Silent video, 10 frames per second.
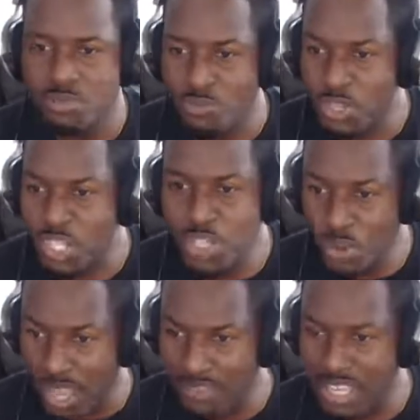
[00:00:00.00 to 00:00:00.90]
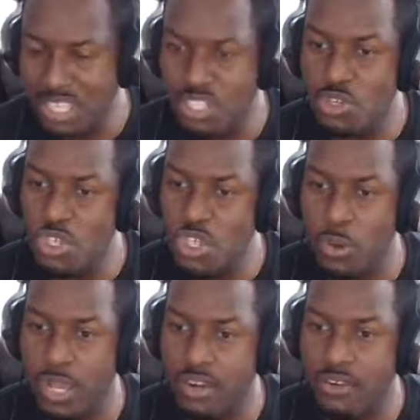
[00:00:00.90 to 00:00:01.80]
since you don't have anything, don't
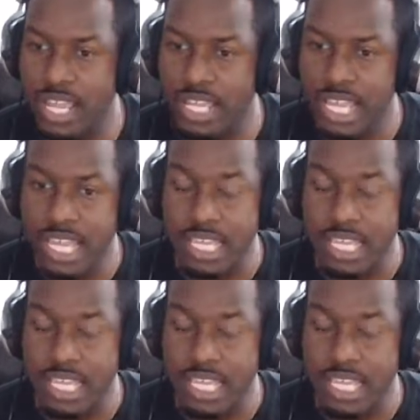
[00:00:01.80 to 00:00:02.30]
show it, right?